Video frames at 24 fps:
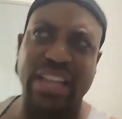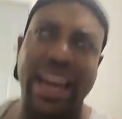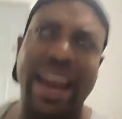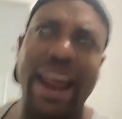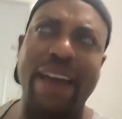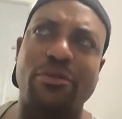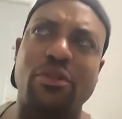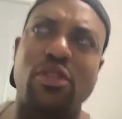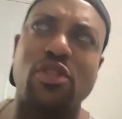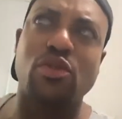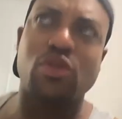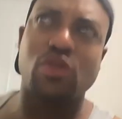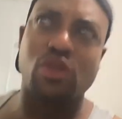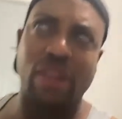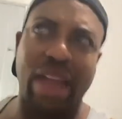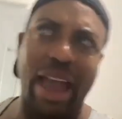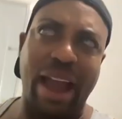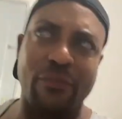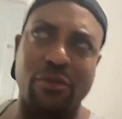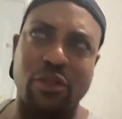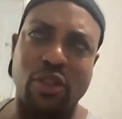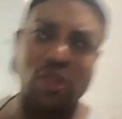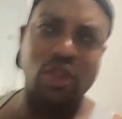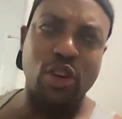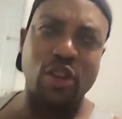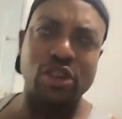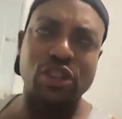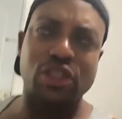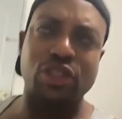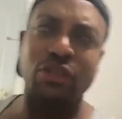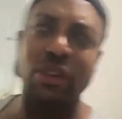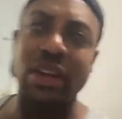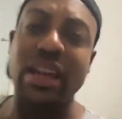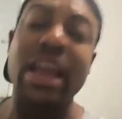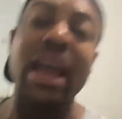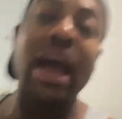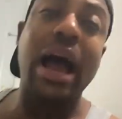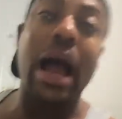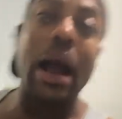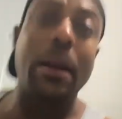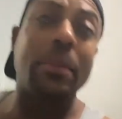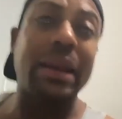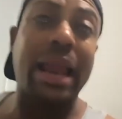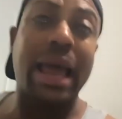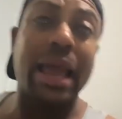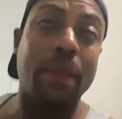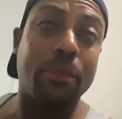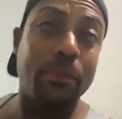that after surgery.
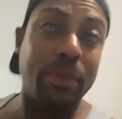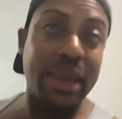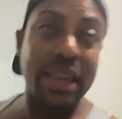I'm like,